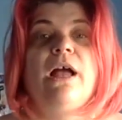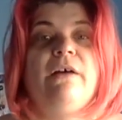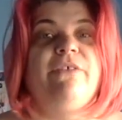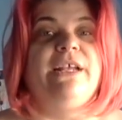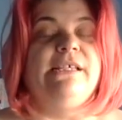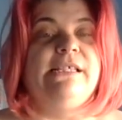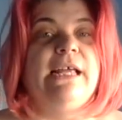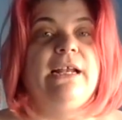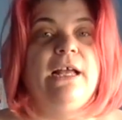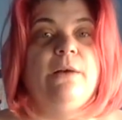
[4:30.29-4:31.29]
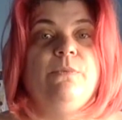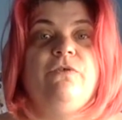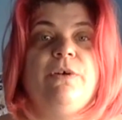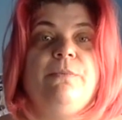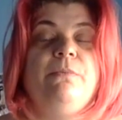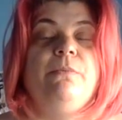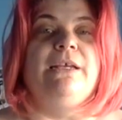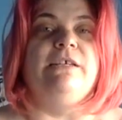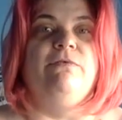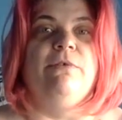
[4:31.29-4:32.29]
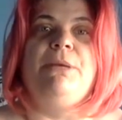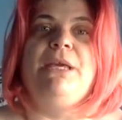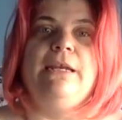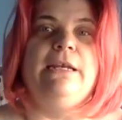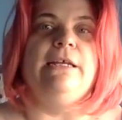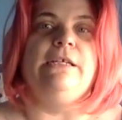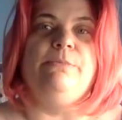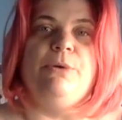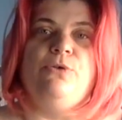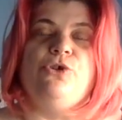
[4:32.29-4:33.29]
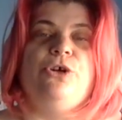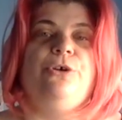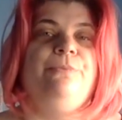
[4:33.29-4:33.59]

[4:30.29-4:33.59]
confidence that comes from ex repeated exposure